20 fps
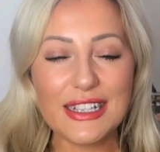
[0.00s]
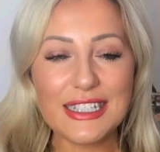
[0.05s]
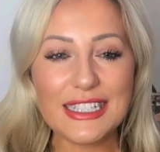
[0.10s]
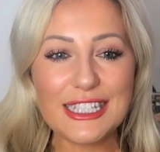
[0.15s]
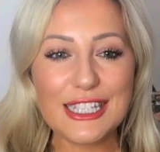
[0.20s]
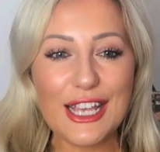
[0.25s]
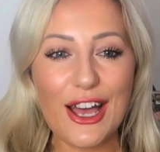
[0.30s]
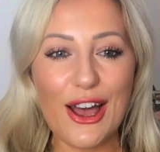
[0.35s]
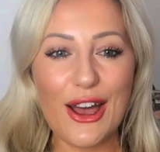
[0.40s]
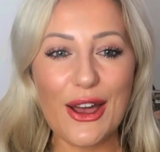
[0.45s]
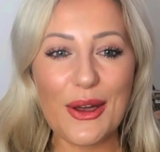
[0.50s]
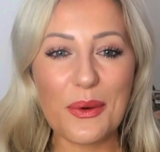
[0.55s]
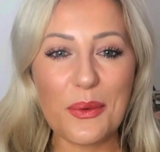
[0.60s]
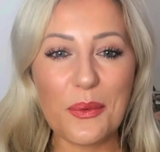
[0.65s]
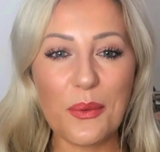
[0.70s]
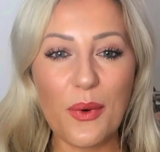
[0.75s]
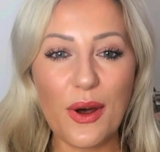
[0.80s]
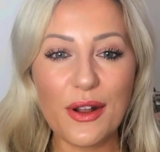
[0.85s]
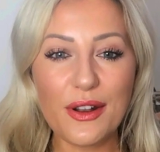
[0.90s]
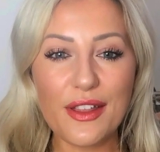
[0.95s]

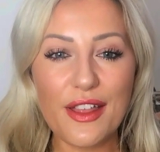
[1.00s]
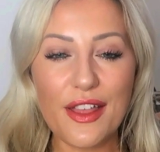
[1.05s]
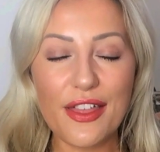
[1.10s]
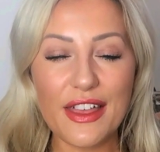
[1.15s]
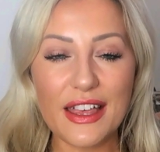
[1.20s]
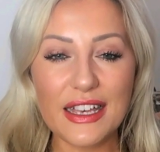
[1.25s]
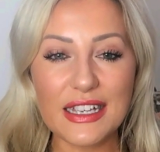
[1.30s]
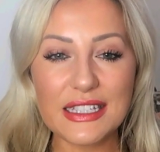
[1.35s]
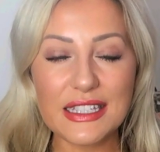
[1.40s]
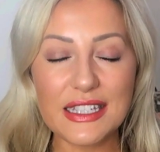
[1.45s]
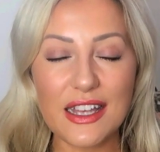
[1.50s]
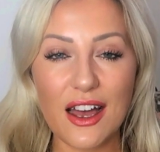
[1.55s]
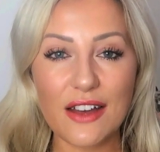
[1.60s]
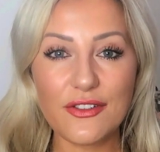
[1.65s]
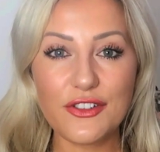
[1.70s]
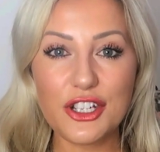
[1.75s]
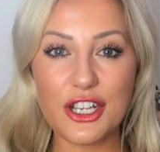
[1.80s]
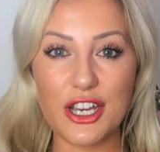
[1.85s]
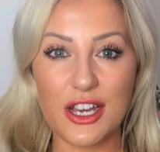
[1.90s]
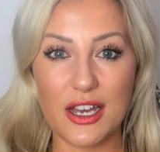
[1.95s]
So one of the things that
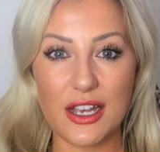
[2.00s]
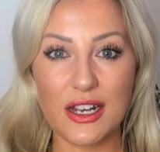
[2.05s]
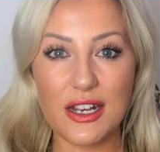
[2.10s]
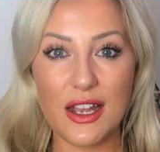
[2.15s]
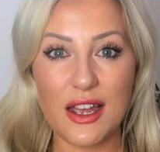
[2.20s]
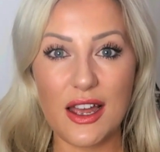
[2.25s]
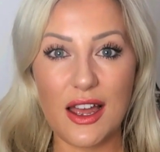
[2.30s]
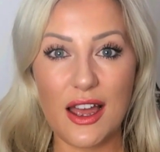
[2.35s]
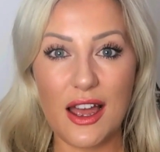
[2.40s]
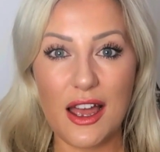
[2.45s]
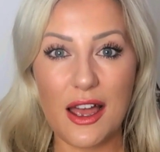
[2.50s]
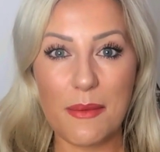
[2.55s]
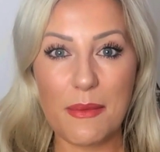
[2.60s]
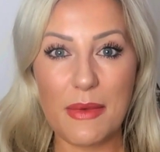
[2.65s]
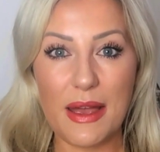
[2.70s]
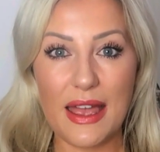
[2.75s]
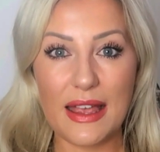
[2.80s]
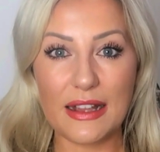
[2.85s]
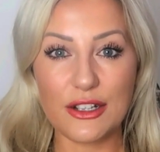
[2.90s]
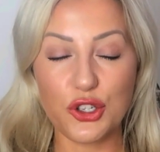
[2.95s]
I've
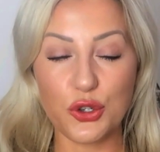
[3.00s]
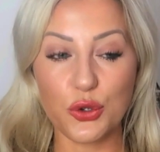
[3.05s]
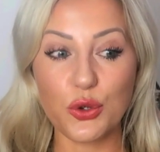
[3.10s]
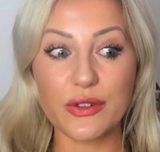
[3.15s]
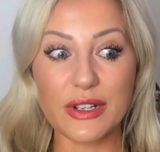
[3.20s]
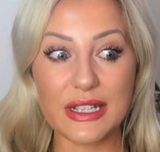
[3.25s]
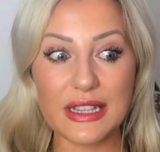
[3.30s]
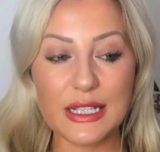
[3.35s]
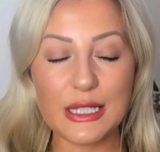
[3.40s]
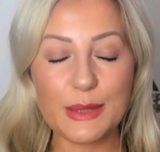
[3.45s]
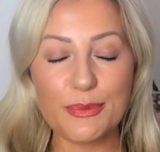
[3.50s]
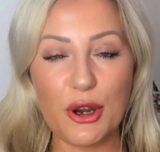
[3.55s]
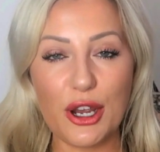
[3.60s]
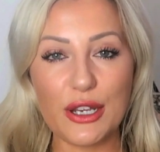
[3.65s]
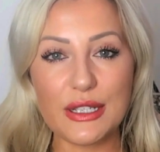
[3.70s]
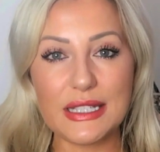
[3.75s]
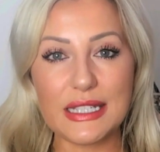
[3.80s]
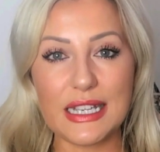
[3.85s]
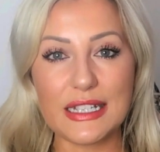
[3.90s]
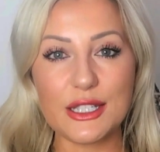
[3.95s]
done during this
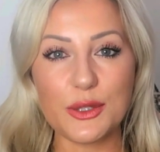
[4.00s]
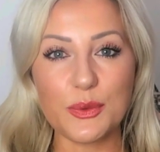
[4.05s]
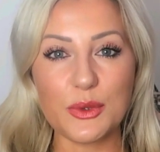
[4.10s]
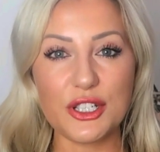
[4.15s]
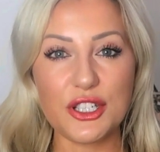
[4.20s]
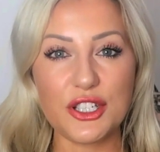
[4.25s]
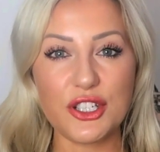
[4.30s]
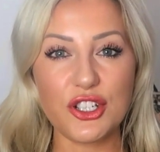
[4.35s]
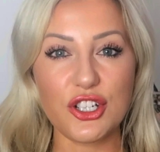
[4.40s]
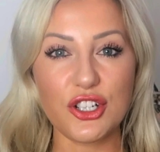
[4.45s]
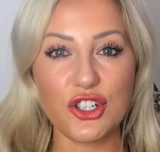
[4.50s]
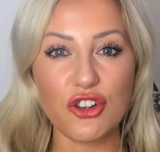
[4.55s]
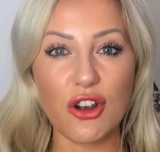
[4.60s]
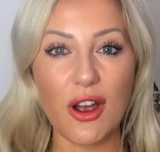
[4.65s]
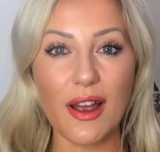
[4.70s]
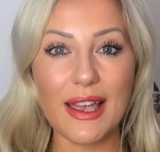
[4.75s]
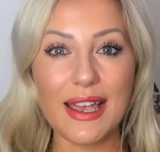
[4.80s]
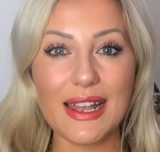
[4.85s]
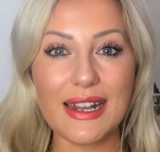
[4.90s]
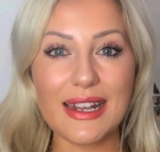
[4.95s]
process, which to
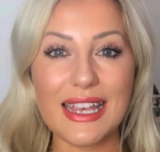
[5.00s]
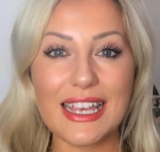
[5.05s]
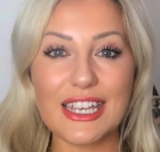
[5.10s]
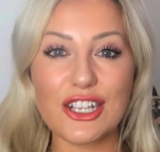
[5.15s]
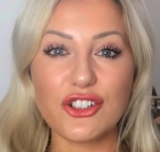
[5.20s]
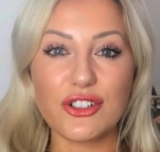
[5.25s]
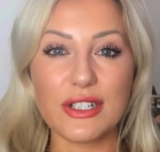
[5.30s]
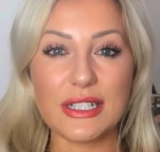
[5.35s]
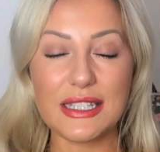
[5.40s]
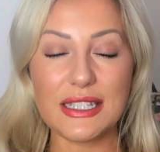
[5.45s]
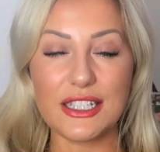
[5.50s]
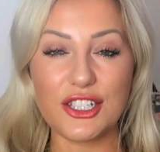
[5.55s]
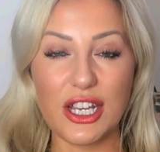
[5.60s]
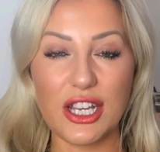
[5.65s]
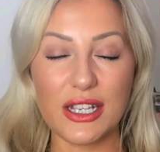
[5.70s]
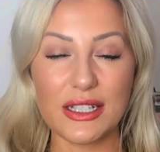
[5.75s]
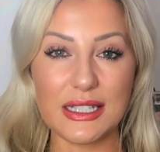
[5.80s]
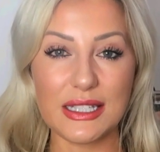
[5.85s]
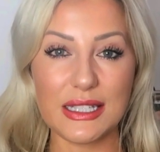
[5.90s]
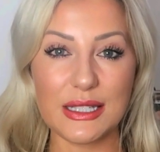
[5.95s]
try and increase the
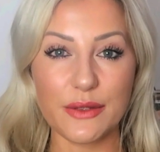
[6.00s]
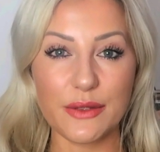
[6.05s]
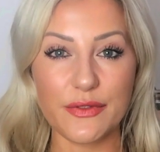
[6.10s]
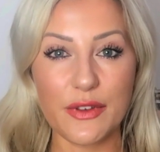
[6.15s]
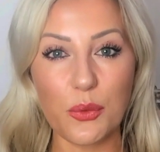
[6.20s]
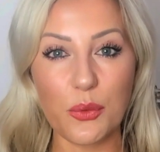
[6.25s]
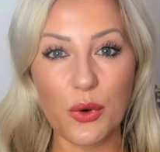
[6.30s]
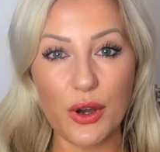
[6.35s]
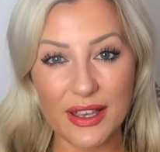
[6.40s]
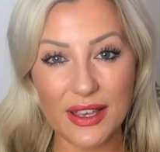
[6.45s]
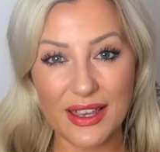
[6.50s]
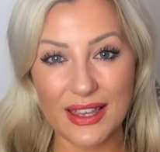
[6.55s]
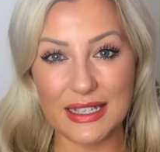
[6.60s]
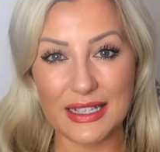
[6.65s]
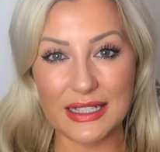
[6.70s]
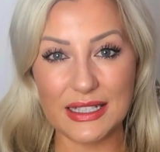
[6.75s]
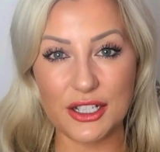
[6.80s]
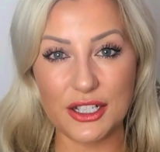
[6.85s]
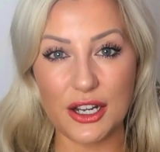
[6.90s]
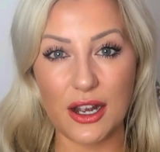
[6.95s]
chances of it working
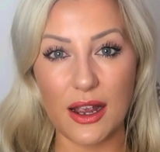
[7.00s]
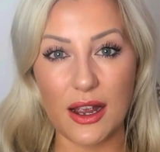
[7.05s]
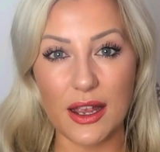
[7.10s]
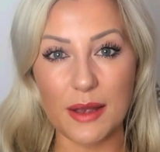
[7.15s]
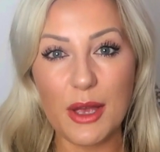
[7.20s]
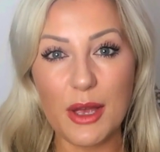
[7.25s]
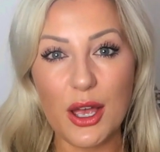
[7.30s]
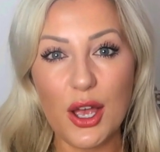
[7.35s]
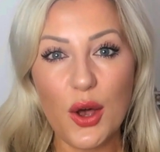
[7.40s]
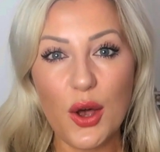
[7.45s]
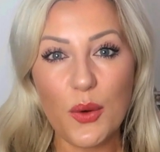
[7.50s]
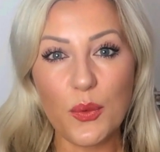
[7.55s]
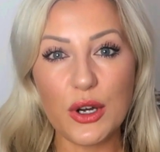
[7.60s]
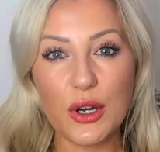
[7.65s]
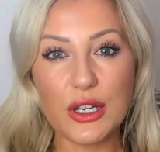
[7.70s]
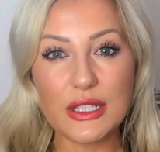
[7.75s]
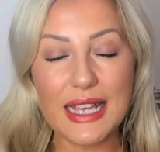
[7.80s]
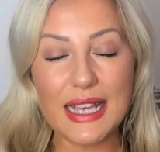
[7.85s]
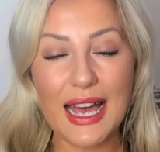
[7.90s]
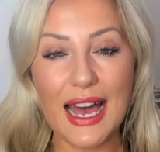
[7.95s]
this time,
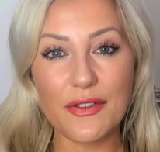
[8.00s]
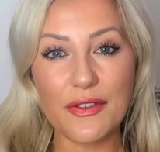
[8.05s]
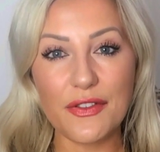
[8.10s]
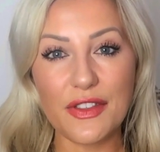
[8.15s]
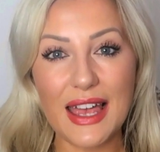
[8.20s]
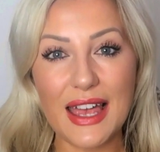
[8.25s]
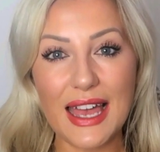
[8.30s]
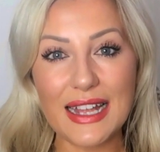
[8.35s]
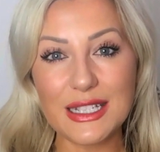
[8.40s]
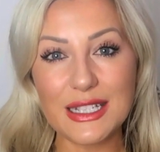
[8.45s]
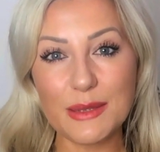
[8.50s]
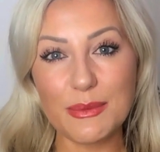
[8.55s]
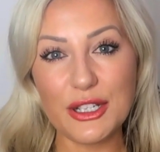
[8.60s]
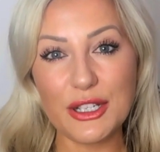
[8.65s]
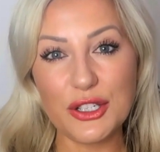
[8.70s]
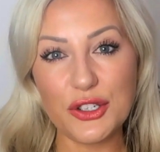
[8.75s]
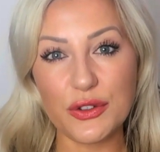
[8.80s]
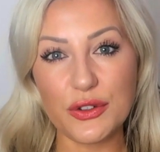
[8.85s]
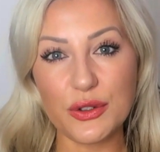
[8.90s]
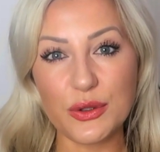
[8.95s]
was have the
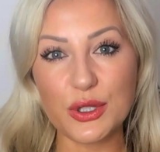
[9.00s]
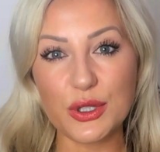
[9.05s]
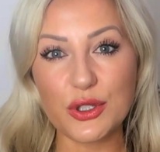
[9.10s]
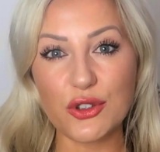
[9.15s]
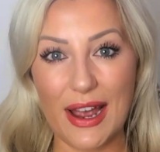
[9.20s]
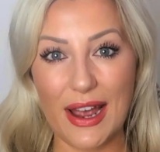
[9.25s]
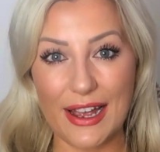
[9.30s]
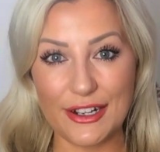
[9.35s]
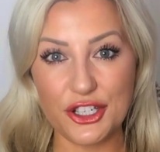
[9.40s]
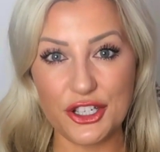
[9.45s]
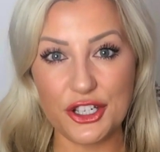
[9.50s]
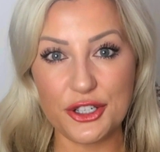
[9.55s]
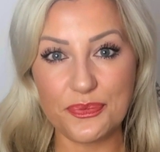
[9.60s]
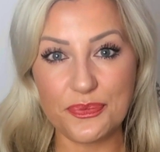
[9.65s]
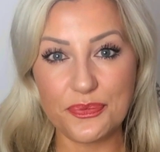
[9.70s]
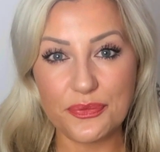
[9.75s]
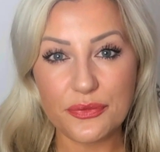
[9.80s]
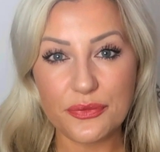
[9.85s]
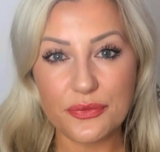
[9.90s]
endometrial scratch.